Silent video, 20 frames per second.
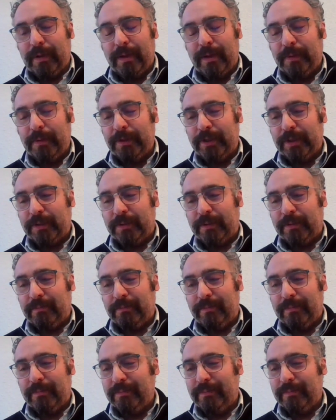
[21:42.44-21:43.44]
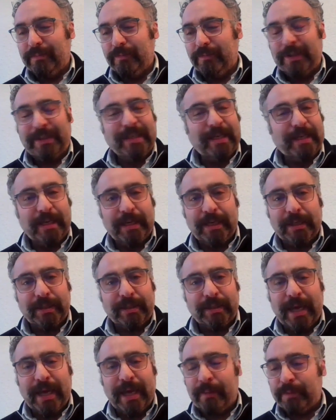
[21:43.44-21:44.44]
I'm just
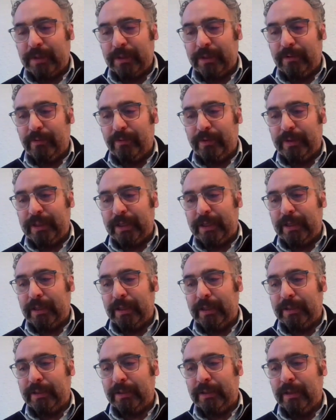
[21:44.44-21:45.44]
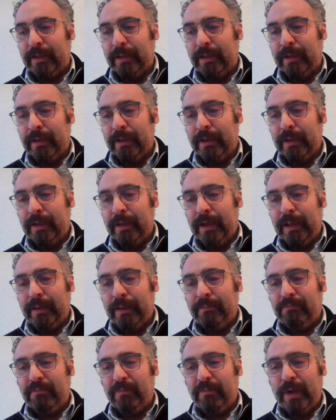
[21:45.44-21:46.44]
ridiculous, absolutely ridiculous.
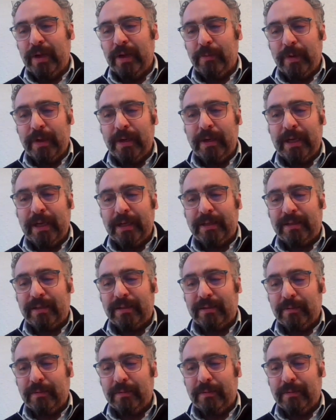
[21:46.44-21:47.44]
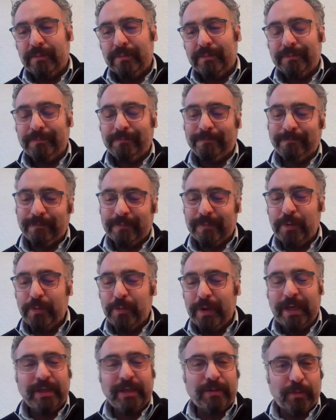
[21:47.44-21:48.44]
And we need
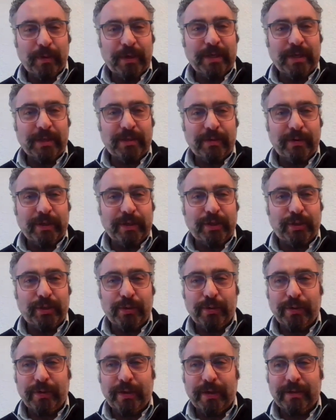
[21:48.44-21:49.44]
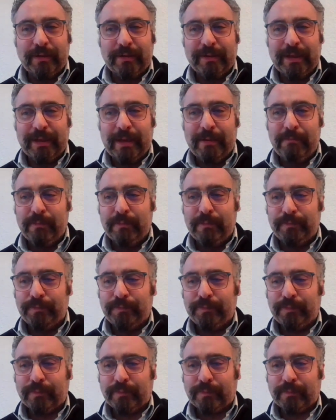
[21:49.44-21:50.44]
to ensure that
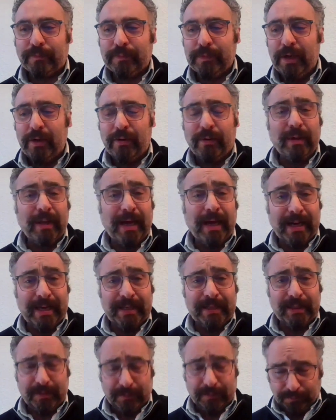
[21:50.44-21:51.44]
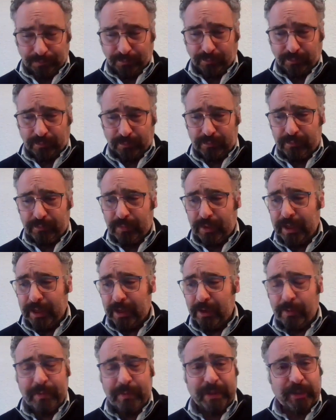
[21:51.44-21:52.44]
you know, lies
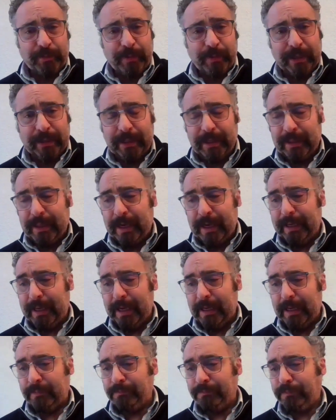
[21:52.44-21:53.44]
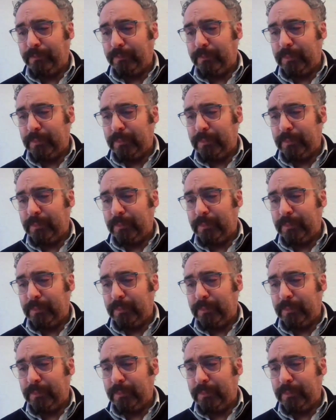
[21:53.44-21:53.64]
cannot be spread like that again.